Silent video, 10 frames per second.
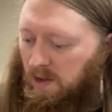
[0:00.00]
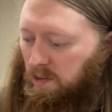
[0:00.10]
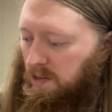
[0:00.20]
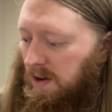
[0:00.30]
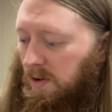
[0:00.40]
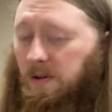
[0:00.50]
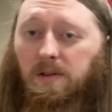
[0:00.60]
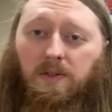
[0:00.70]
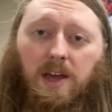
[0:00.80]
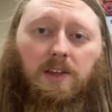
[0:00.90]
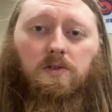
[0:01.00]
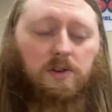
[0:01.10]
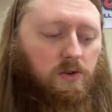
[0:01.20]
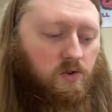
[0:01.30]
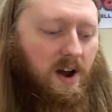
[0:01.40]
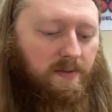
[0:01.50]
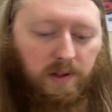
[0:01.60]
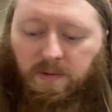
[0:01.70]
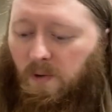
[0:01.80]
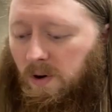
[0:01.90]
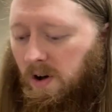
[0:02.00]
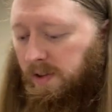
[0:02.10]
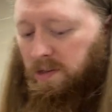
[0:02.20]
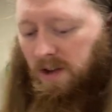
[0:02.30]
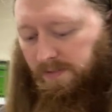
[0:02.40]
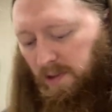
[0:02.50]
So, thank you to Travis for all this stuff.